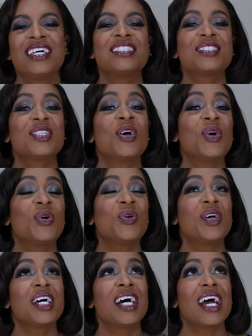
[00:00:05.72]

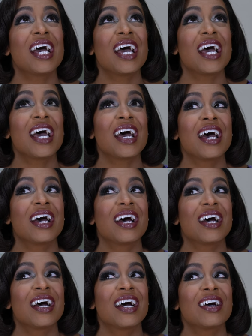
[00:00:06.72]
So,
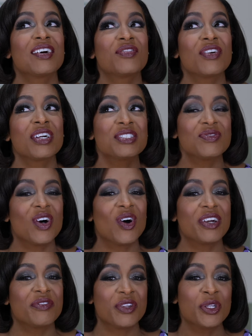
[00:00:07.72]
first of
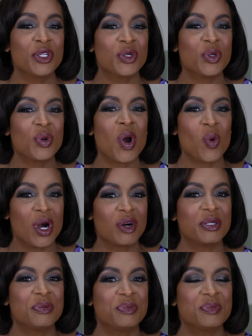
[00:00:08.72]
all, if you're new,
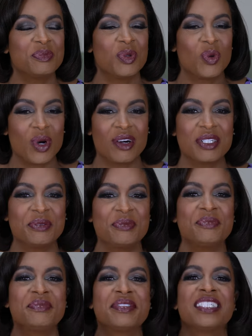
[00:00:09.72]
welcome.
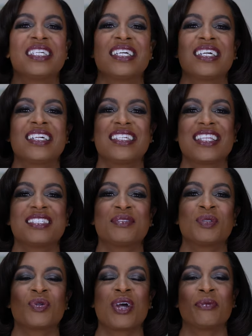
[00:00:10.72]
Welcome. Click that
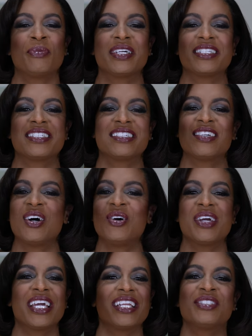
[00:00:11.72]
subscribe button. Go
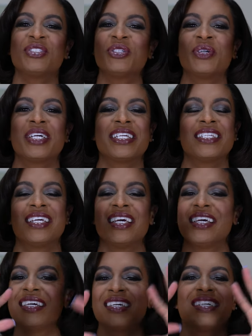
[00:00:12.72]
ahead and do it,
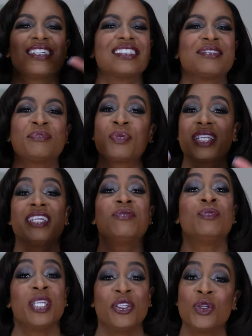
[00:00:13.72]
because believe
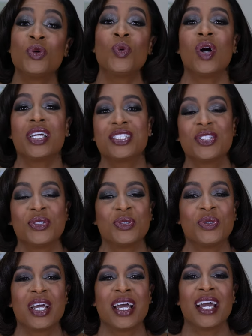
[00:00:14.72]
me, you want to.